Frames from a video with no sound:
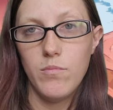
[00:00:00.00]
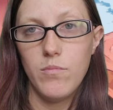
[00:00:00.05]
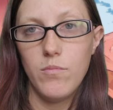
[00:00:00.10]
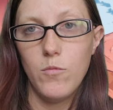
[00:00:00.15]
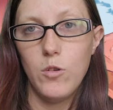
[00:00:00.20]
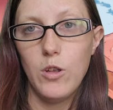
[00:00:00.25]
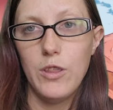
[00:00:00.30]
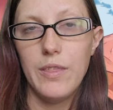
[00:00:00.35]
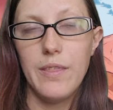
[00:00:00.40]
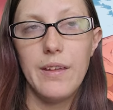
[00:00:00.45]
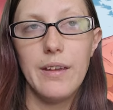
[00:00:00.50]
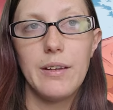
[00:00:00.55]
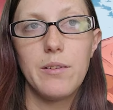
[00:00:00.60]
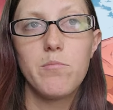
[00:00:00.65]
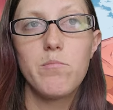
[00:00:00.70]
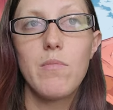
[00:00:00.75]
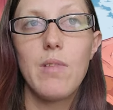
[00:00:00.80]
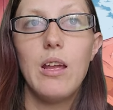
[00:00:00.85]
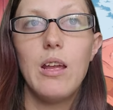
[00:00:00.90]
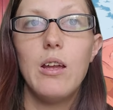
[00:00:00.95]
one thing?
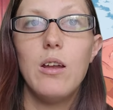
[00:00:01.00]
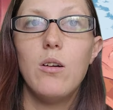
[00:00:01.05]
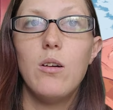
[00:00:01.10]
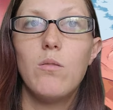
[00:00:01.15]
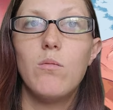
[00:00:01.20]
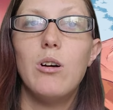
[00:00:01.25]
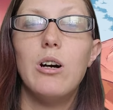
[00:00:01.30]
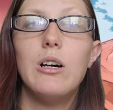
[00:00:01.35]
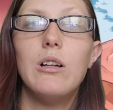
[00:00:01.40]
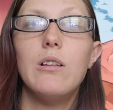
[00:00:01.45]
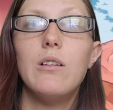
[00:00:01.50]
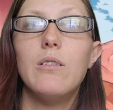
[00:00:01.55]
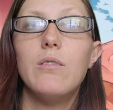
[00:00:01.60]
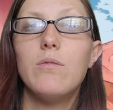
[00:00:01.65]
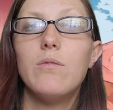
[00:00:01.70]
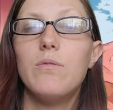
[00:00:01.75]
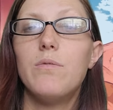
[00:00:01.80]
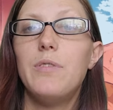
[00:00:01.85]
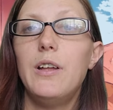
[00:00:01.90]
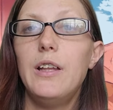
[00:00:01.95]
Well,
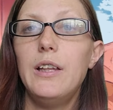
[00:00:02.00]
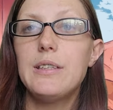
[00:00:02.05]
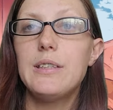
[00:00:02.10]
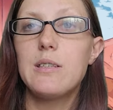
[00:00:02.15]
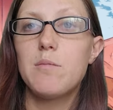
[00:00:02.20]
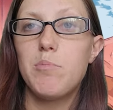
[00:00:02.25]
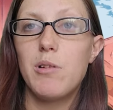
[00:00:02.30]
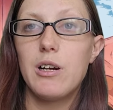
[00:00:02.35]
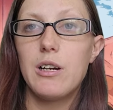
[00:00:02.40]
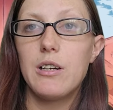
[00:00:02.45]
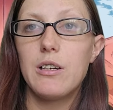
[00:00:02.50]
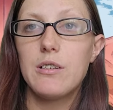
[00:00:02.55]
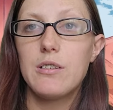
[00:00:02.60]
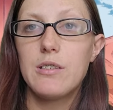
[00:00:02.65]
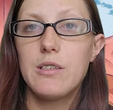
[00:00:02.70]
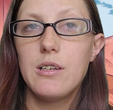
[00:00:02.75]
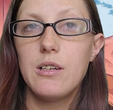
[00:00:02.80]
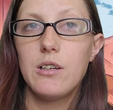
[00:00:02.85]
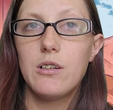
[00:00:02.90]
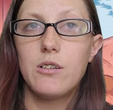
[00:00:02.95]

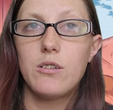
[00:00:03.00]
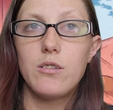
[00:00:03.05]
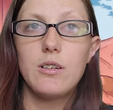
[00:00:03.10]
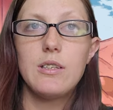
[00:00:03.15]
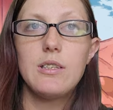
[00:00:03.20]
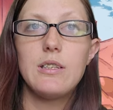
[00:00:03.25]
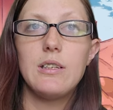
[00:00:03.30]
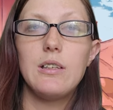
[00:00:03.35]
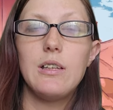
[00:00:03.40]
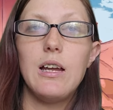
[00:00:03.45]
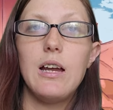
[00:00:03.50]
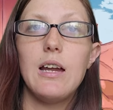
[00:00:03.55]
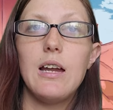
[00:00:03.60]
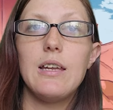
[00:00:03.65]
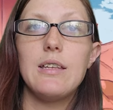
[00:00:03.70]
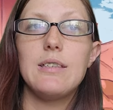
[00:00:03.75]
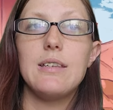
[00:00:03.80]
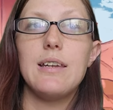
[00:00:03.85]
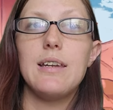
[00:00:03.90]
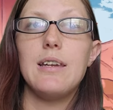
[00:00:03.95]
feldspars
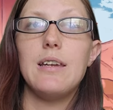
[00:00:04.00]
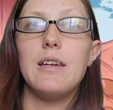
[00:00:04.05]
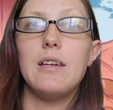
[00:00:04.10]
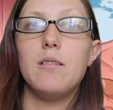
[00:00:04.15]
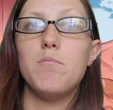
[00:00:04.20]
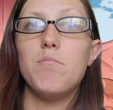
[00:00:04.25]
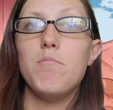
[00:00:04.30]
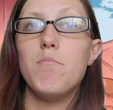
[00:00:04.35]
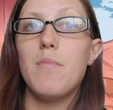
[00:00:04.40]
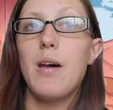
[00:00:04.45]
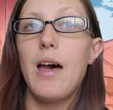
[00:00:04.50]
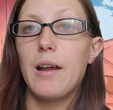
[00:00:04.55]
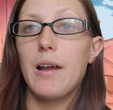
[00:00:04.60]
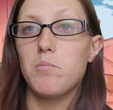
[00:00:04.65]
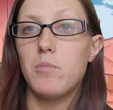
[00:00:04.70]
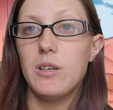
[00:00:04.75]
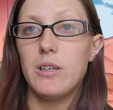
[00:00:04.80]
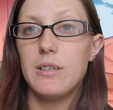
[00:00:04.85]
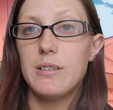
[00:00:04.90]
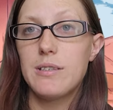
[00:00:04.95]
crystallize in
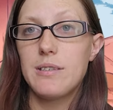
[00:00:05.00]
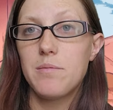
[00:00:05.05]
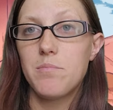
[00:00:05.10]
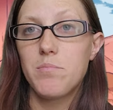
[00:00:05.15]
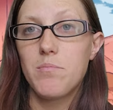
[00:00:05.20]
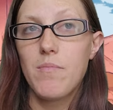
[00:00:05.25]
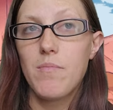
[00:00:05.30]
magmas.